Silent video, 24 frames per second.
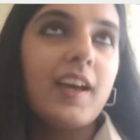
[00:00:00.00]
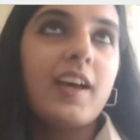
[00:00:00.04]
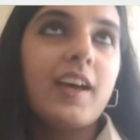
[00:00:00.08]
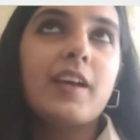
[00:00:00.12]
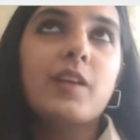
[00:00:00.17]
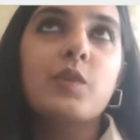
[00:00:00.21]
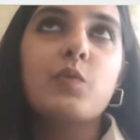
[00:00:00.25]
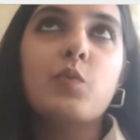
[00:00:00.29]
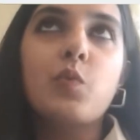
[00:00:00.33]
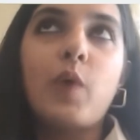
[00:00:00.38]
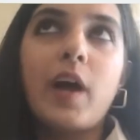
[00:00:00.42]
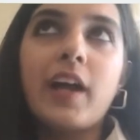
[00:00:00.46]

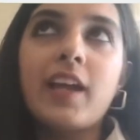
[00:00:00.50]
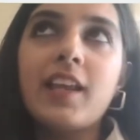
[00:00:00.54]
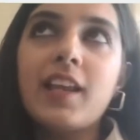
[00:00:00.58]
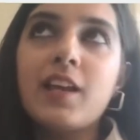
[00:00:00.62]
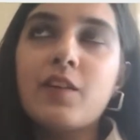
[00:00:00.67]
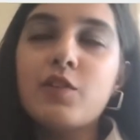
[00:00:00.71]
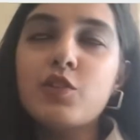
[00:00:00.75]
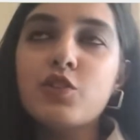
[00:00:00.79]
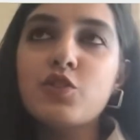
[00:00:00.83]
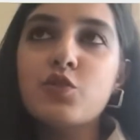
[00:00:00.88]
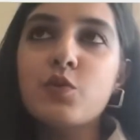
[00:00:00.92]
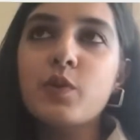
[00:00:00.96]
and
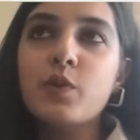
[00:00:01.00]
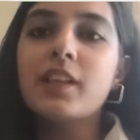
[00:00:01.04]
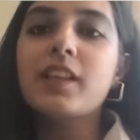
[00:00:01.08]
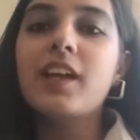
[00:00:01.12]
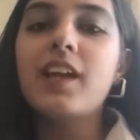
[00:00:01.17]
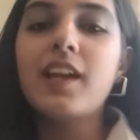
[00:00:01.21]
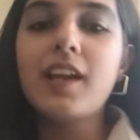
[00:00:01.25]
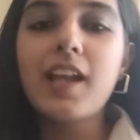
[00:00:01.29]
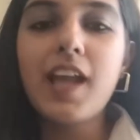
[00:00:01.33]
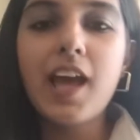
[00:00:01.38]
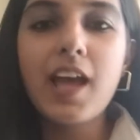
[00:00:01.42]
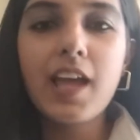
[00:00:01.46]
while I was doing
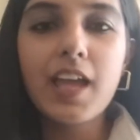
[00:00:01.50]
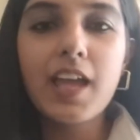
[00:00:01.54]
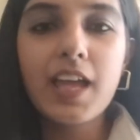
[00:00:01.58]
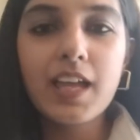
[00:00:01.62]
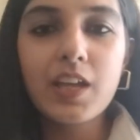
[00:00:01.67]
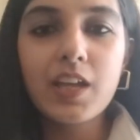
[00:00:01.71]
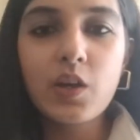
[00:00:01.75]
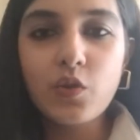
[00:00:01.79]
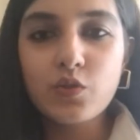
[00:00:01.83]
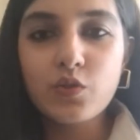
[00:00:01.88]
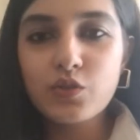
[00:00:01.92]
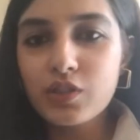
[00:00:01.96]
that,
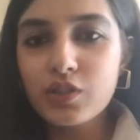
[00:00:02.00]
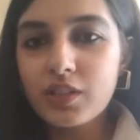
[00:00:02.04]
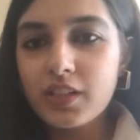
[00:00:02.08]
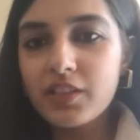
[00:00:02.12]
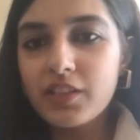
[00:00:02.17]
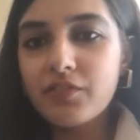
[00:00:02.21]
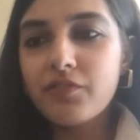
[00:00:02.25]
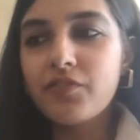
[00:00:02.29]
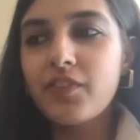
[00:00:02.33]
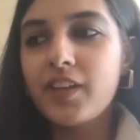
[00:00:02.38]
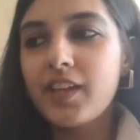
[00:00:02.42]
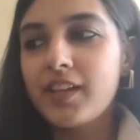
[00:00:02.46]
I
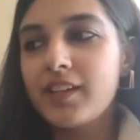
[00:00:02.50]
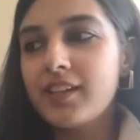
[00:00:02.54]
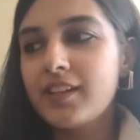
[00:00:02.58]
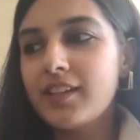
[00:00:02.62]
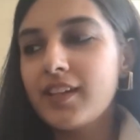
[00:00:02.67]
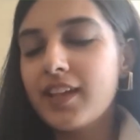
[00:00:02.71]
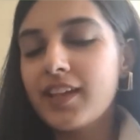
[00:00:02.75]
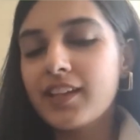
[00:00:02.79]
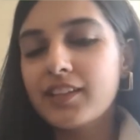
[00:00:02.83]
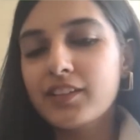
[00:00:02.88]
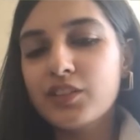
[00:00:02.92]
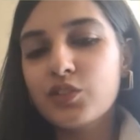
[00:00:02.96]
constantly felt
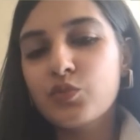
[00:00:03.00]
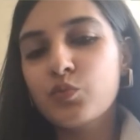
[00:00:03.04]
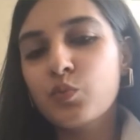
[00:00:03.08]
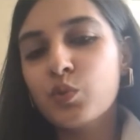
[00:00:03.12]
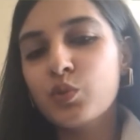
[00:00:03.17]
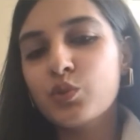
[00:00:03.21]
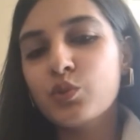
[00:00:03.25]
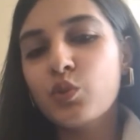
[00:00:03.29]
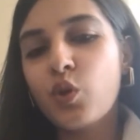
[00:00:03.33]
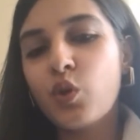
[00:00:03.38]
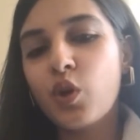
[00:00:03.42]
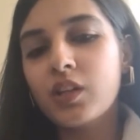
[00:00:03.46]
like this
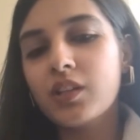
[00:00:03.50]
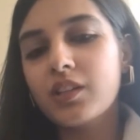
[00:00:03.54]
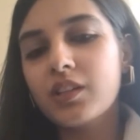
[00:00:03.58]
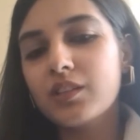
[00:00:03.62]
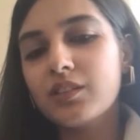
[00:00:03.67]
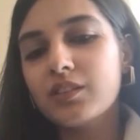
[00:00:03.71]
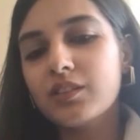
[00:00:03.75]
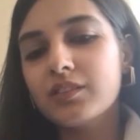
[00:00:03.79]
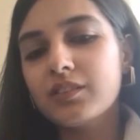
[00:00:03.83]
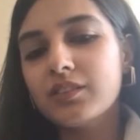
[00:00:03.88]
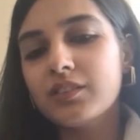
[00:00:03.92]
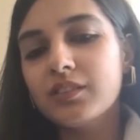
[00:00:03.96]
was not
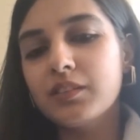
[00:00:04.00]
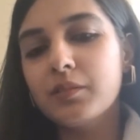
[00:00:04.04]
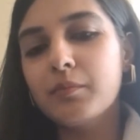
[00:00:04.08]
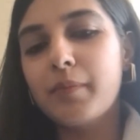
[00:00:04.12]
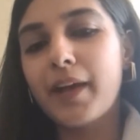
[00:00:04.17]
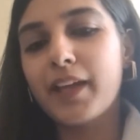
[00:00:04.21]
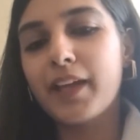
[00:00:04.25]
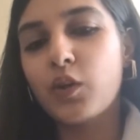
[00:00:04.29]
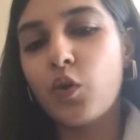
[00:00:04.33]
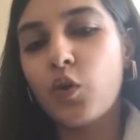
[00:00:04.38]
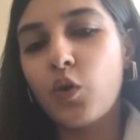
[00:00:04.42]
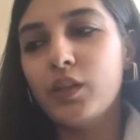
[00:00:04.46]

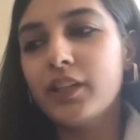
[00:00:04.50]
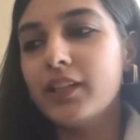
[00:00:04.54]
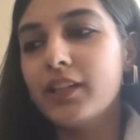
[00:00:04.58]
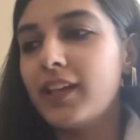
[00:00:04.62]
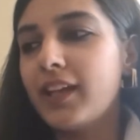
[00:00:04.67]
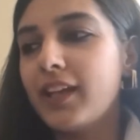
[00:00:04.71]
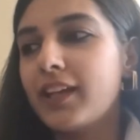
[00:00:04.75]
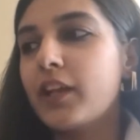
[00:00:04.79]
my calling.